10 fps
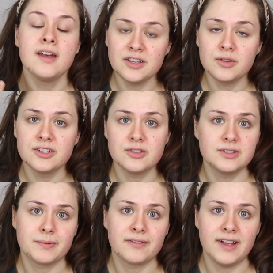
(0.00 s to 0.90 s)
you can do
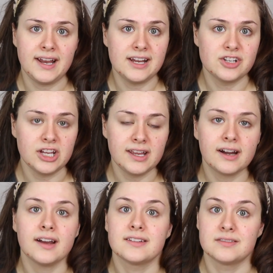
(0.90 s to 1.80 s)
to prevent aging
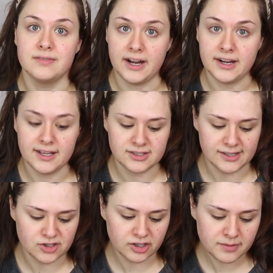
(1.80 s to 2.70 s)
here is very
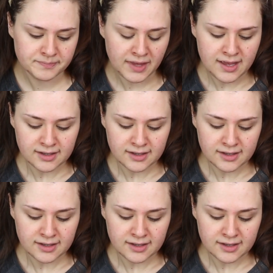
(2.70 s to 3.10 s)
essential.